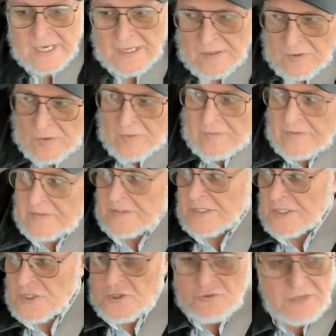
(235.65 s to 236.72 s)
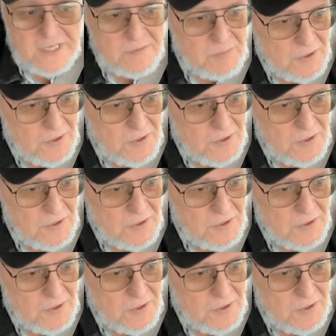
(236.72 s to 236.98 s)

I don't know if it was a street